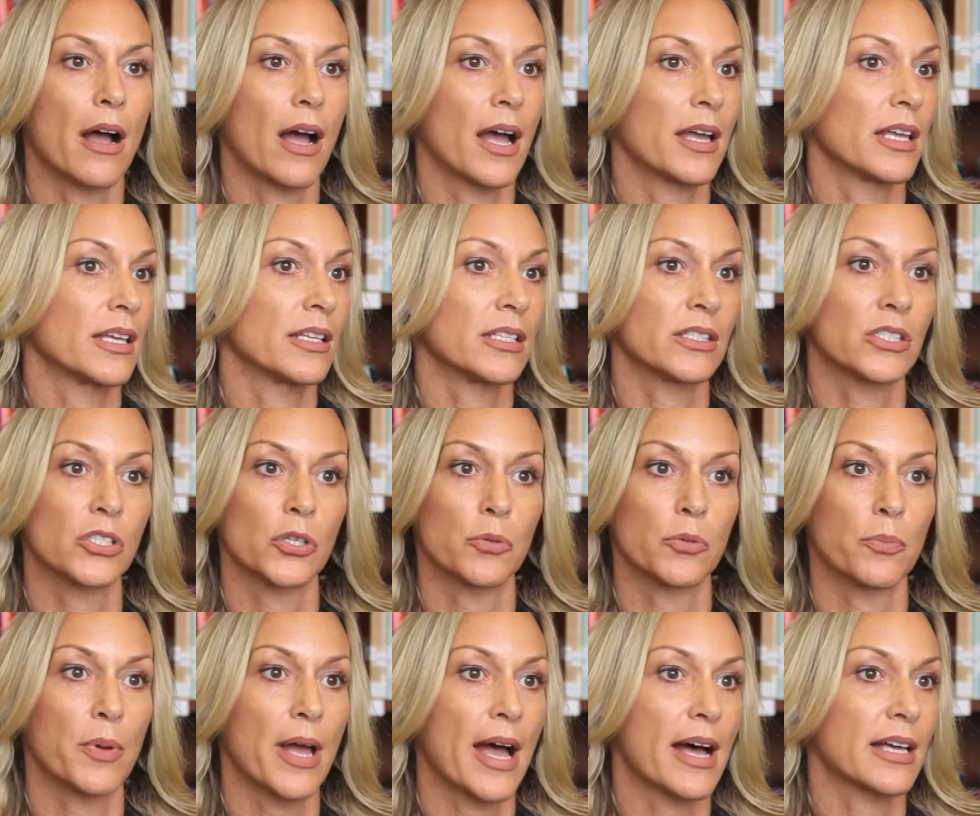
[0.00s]
it
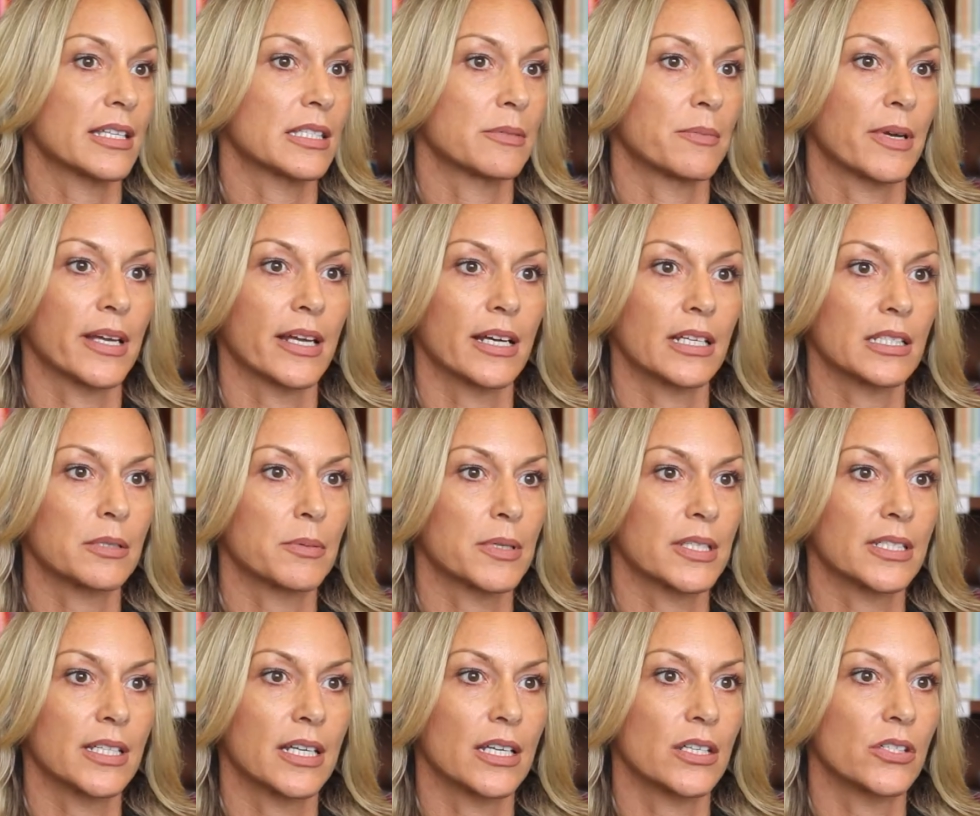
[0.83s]
surpassed my
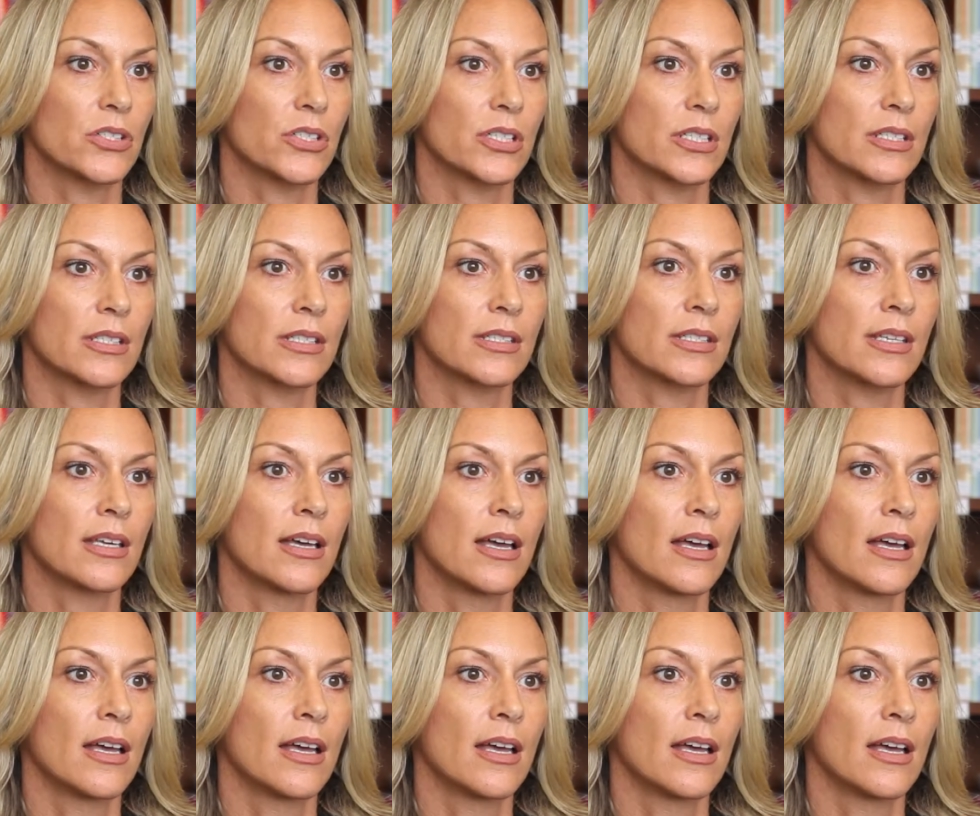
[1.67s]
expectations.